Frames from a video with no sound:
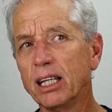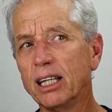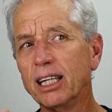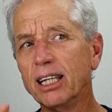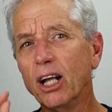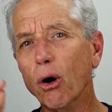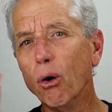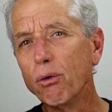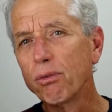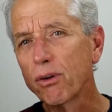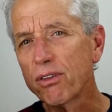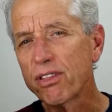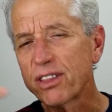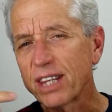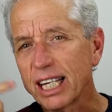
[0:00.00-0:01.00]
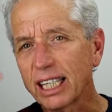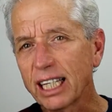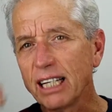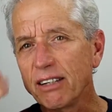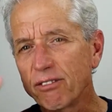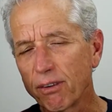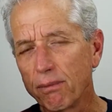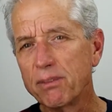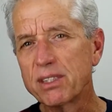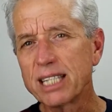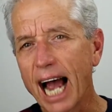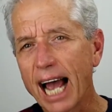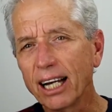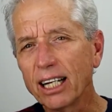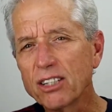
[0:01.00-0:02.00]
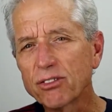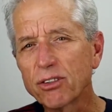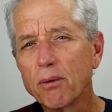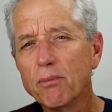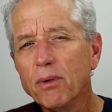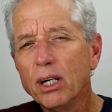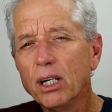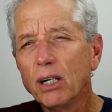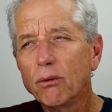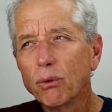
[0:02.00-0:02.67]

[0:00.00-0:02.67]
overthinking, from silence from